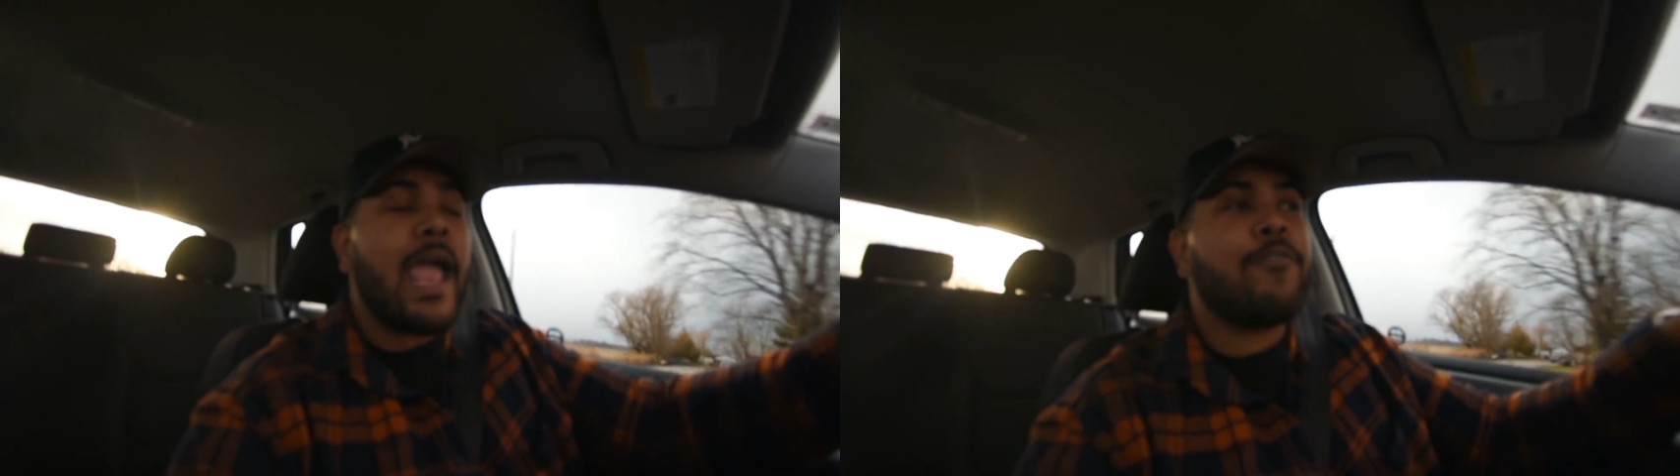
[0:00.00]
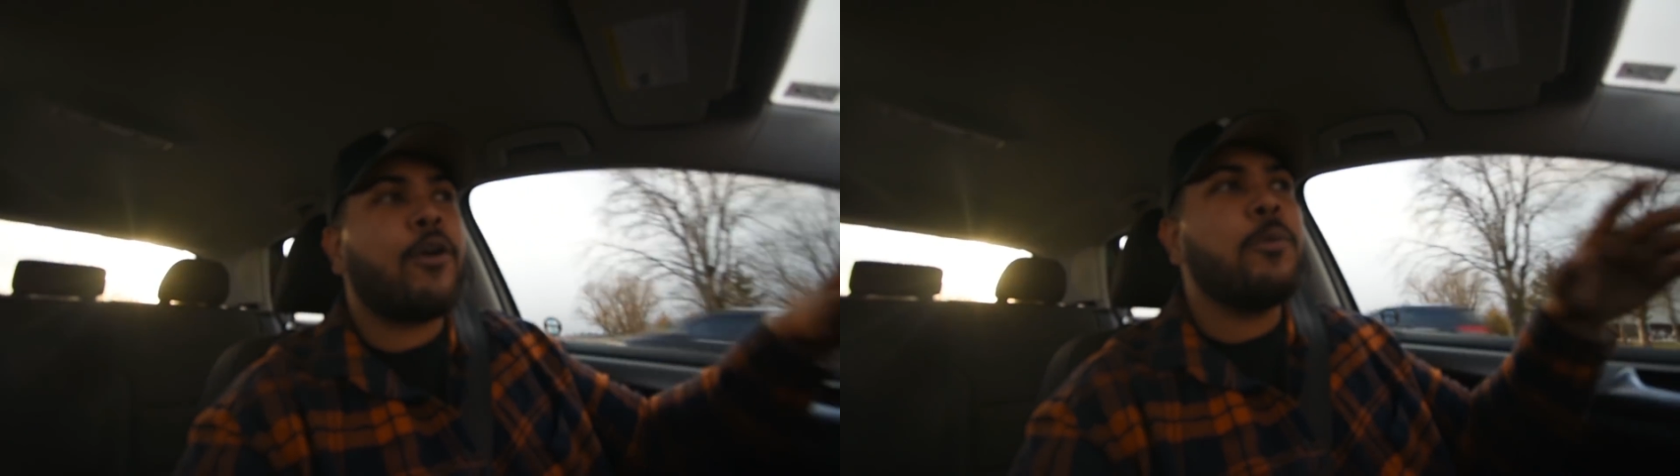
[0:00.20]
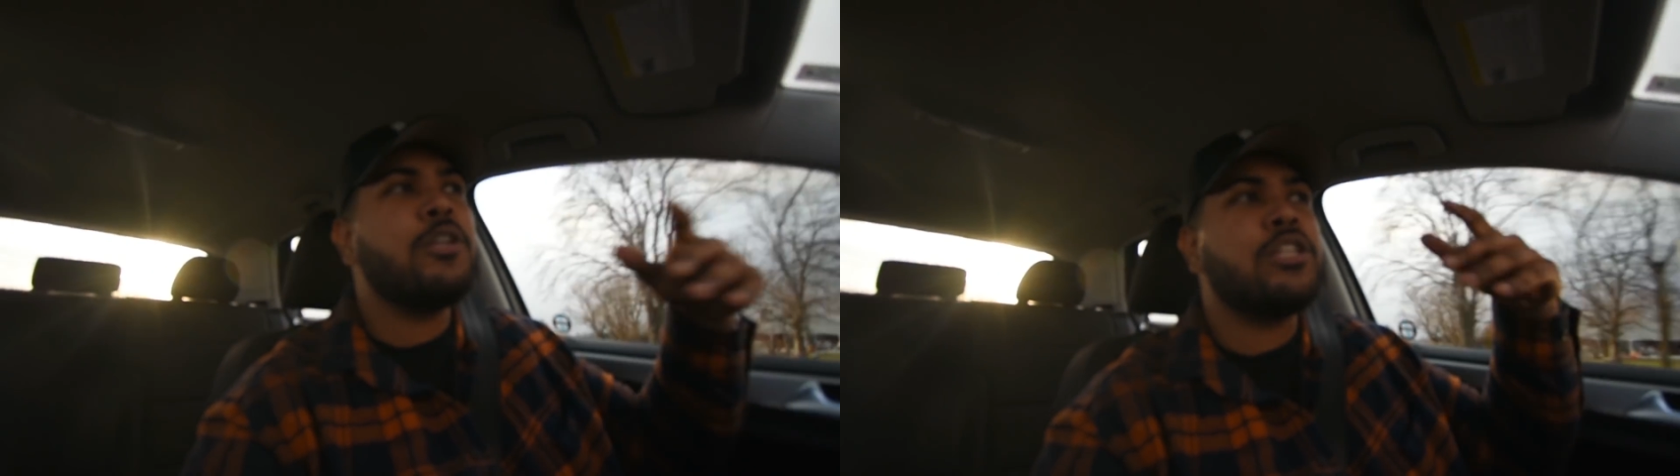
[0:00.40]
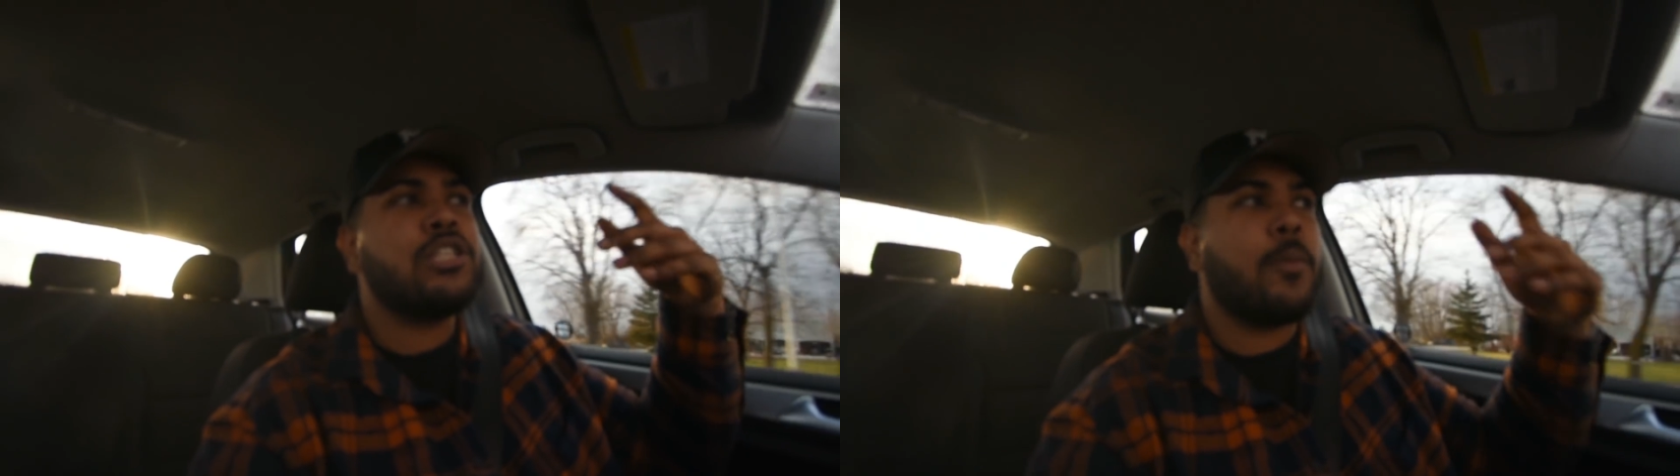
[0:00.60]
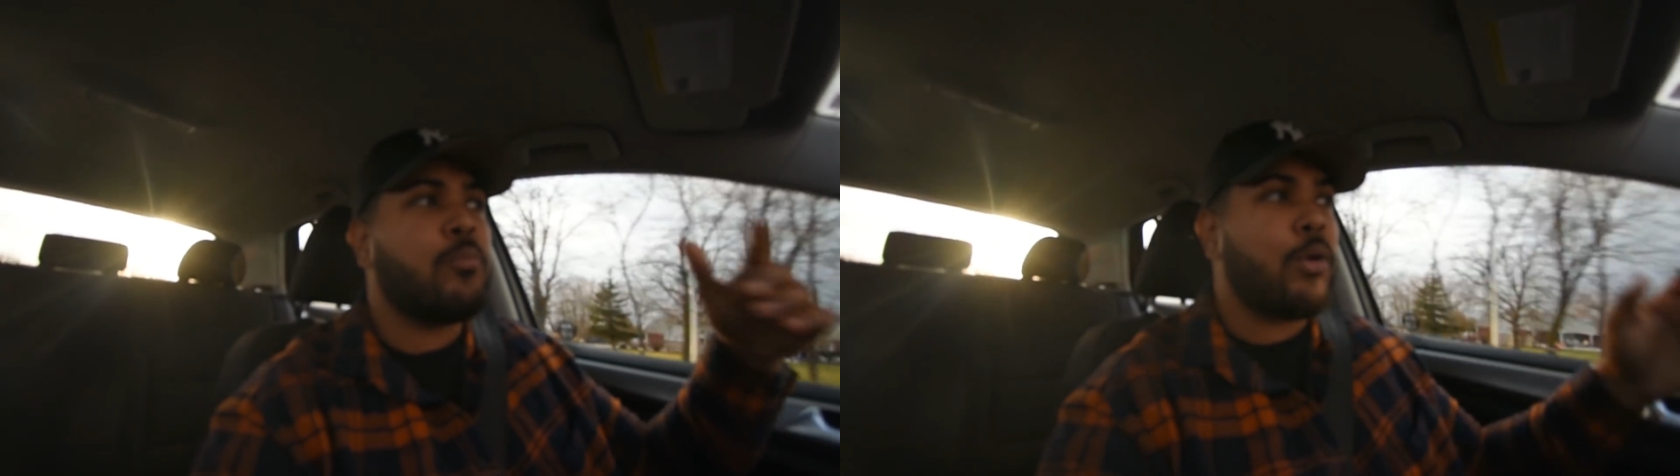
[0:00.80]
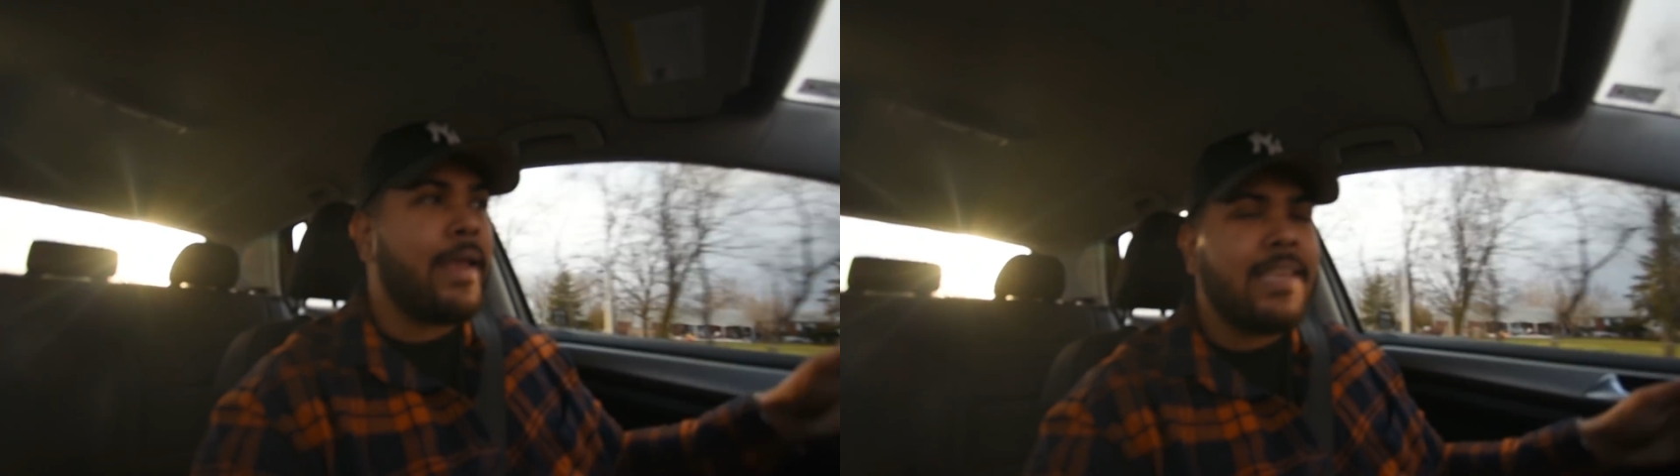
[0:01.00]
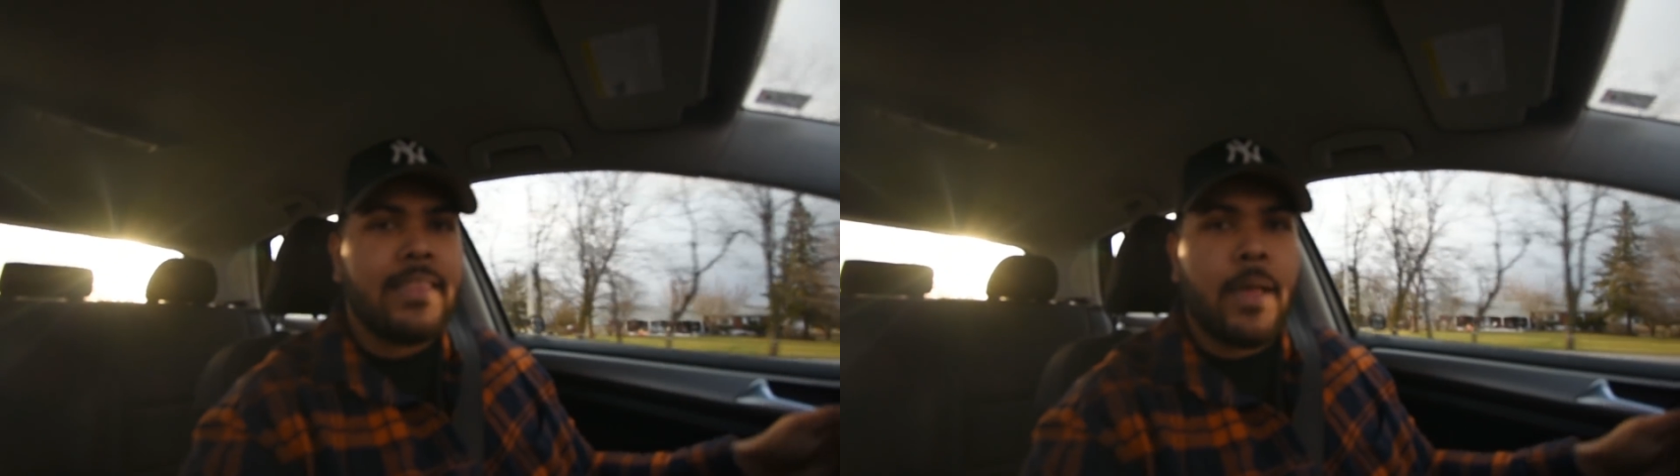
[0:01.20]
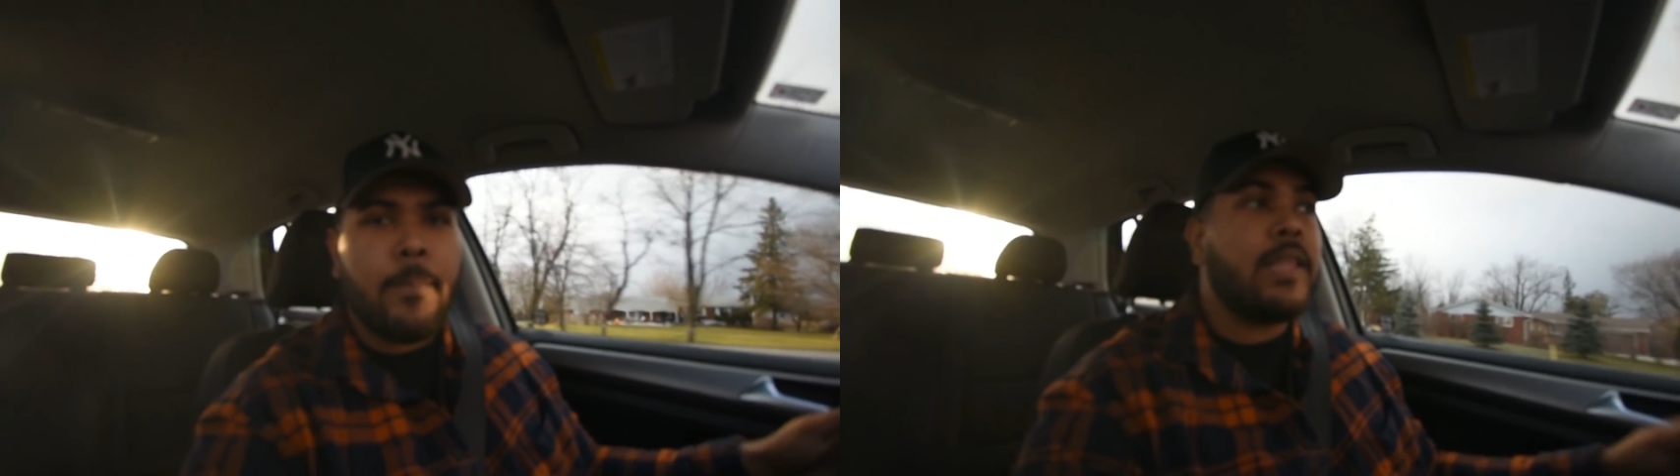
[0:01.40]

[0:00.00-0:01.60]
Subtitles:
if I were to start pranking them,